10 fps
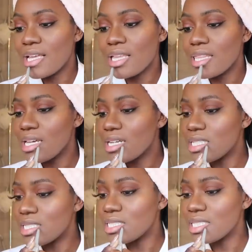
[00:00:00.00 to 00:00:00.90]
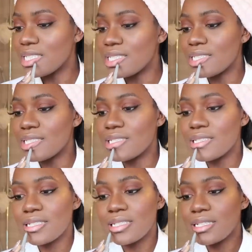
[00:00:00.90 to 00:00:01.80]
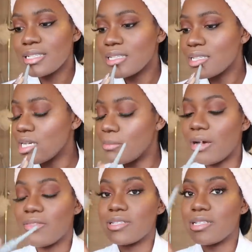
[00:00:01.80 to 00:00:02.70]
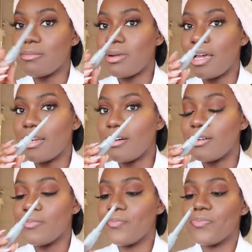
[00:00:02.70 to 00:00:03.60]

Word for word: I think I told you guys about this lip liner